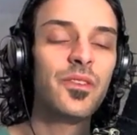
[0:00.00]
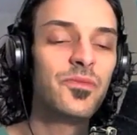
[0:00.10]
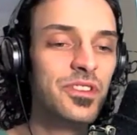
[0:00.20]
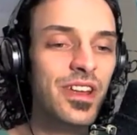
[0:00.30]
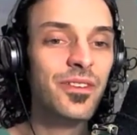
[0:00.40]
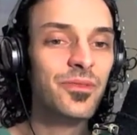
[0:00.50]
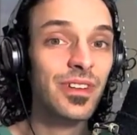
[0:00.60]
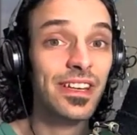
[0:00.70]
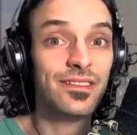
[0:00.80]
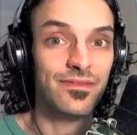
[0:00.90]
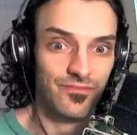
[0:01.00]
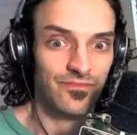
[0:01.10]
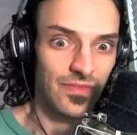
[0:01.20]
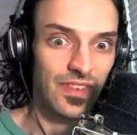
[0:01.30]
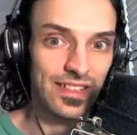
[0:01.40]
So it
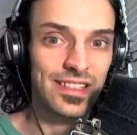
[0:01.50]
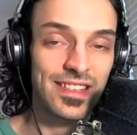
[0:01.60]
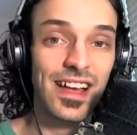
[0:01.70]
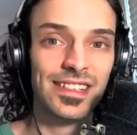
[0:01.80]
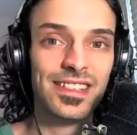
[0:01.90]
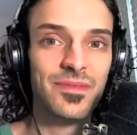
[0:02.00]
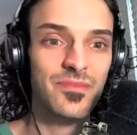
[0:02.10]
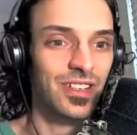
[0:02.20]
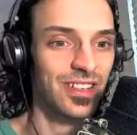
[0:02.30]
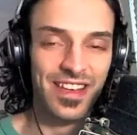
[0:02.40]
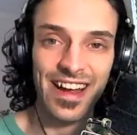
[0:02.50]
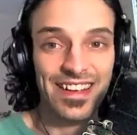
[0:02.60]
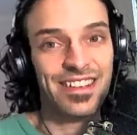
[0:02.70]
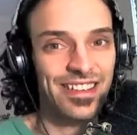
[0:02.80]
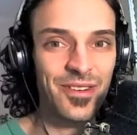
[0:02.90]
sucks because I
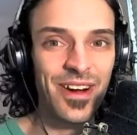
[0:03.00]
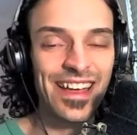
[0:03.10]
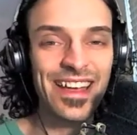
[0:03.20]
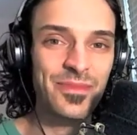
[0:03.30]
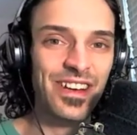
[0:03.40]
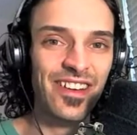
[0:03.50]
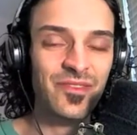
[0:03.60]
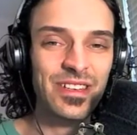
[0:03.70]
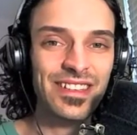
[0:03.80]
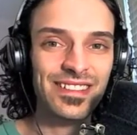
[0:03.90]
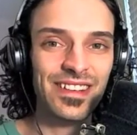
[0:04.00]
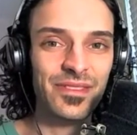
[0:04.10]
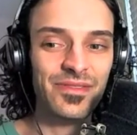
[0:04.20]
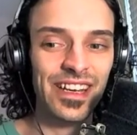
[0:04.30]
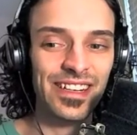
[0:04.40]
am and have been a
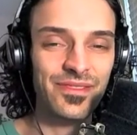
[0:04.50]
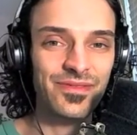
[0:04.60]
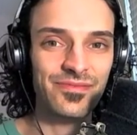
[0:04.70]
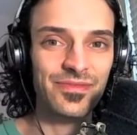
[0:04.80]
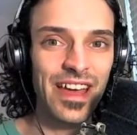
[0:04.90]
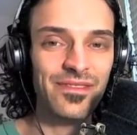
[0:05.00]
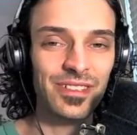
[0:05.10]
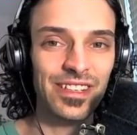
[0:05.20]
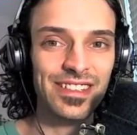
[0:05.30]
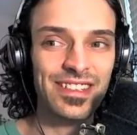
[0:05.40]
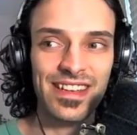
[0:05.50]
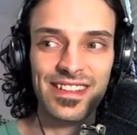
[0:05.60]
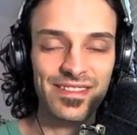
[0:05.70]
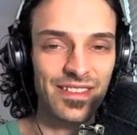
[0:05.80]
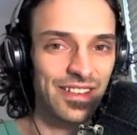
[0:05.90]
fan of Netflix
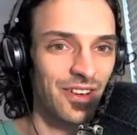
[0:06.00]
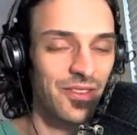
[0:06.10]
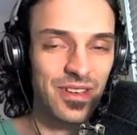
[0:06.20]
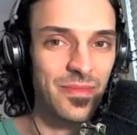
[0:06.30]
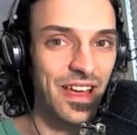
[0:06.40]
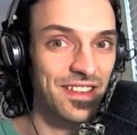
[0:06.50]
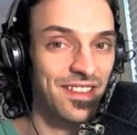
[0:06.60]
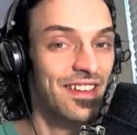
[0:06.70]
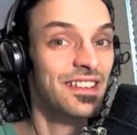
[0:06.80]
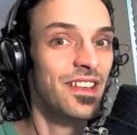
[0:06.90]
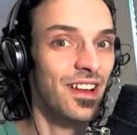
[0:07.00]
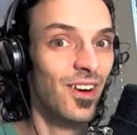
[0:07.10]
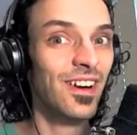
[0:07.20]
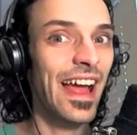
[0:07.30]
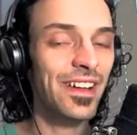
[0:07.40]
and all the amazing things that
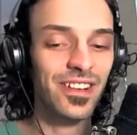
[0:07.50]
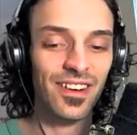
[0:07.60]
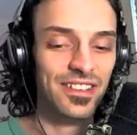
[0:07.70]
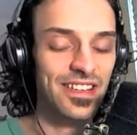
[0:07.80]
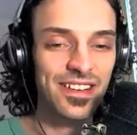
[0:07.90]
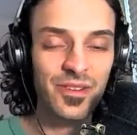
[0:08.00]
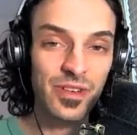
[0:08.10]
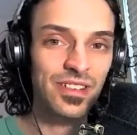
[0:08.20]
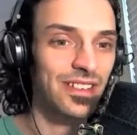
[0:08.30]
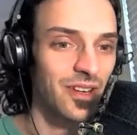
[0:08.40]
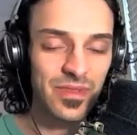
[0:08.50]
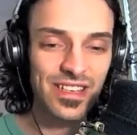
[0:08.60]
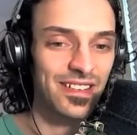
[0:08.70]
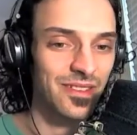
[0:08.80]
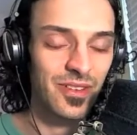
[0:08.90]
are out there. Because I know, you know,
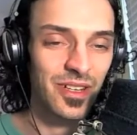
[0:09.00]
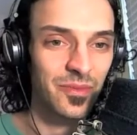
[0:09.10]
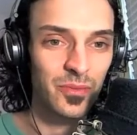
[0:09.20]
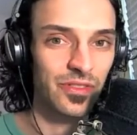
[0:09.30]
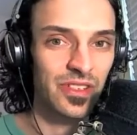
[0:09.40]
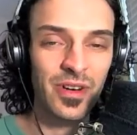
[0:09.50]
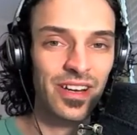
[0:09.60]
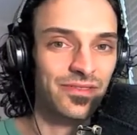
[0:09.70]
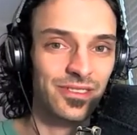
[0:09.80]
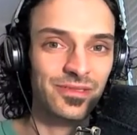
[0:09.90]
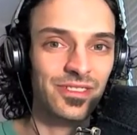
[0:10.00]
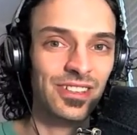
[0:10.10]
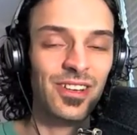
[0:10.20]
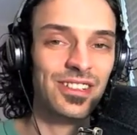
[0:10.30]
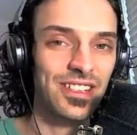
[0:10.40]
being a movie buff for a
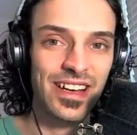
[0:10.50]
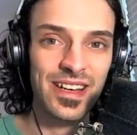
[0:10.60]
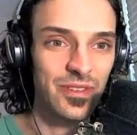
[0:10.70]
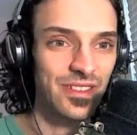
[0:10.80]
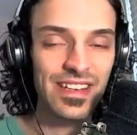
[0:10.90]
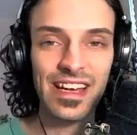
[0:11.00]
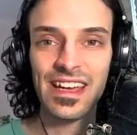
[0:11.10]
long time and